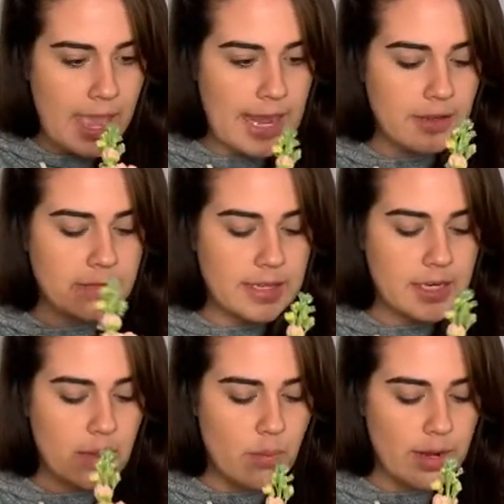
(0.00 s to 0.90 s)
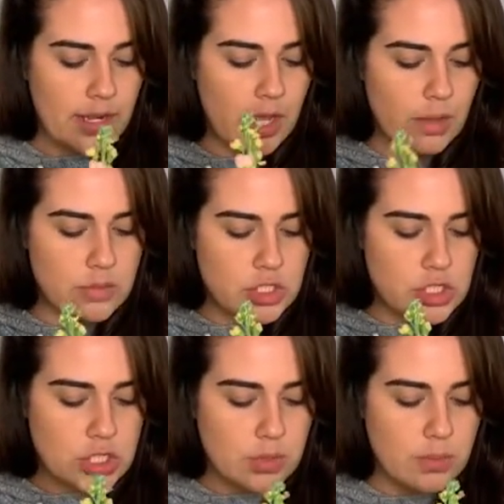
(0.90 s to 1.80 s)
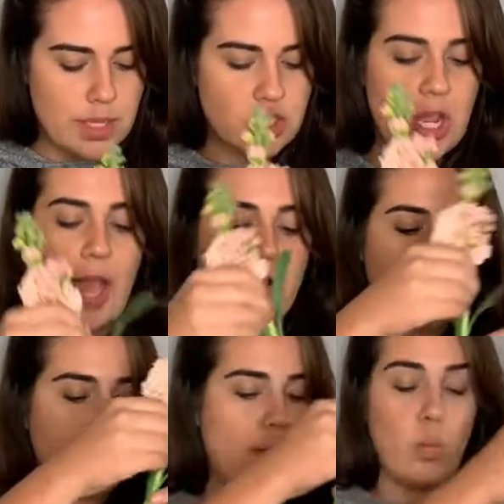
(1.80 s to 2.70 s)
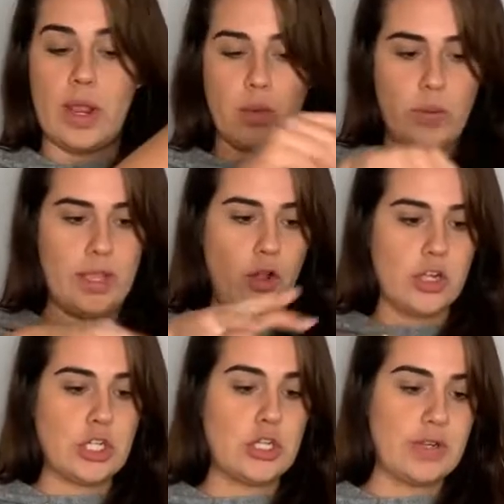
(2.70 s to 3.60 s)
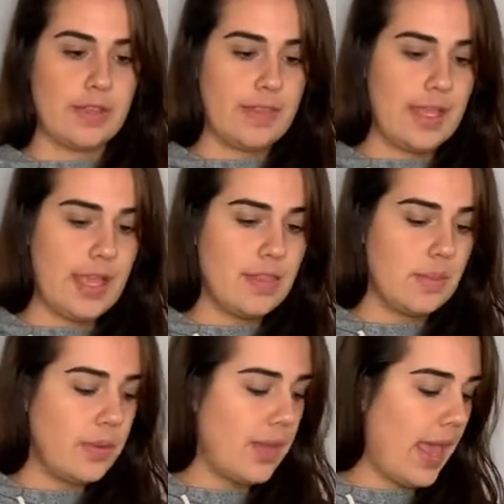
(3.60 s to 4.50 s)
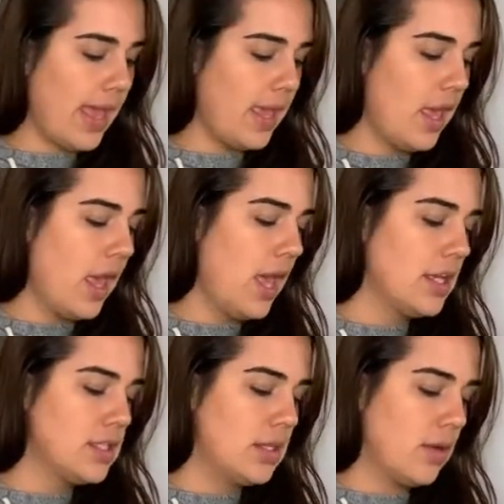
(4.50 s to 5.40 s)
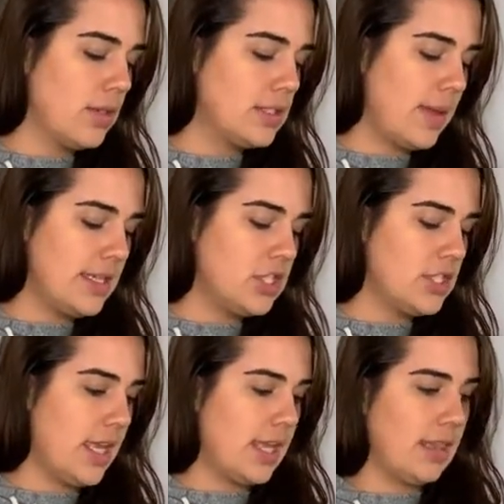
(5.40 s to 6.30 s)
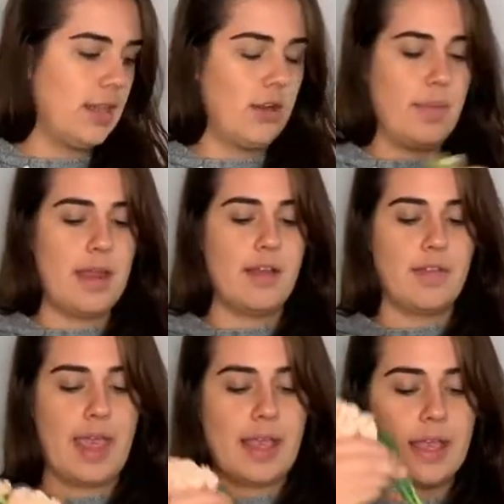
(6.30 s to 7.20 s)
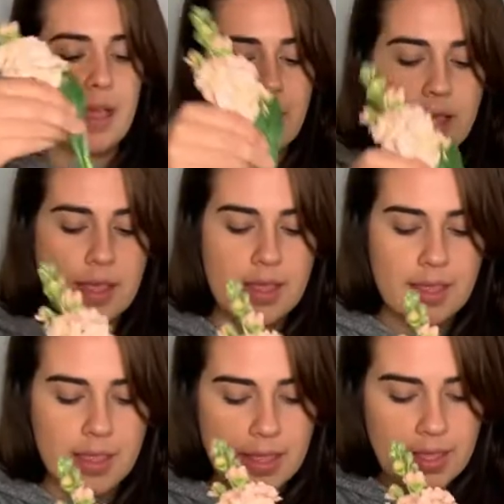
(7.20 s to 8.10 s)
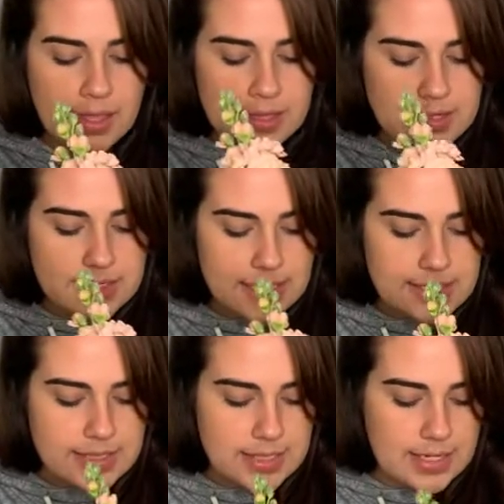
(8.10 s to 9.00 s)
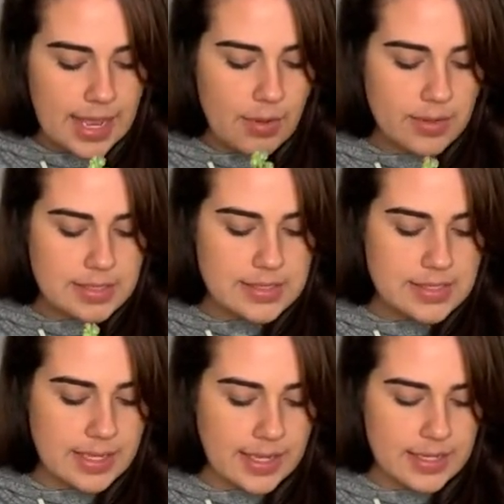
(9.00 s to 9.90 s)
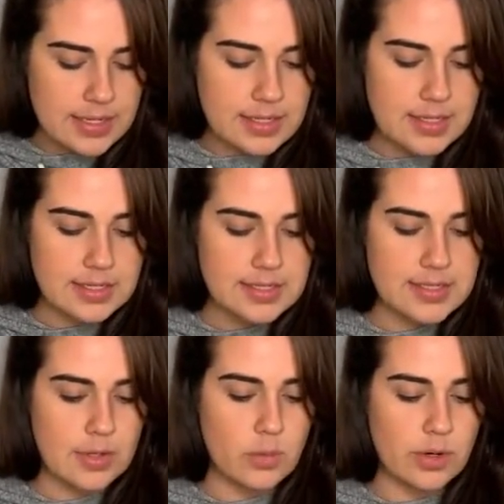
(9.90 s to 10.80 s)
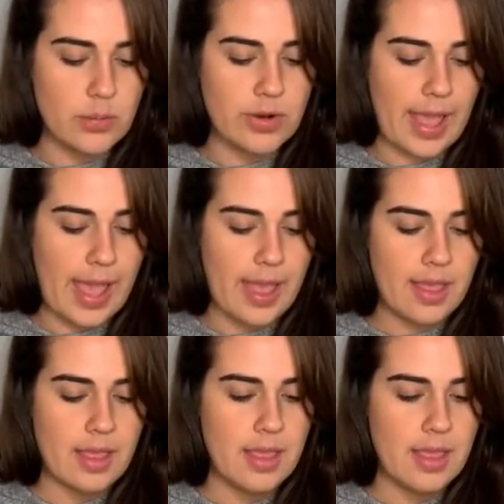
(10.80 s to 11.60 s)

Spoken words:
And I really don't wanna go too much higher than where we are currently in the bouquet. So this might just take a little bit of like testing it out and seeing where we're at.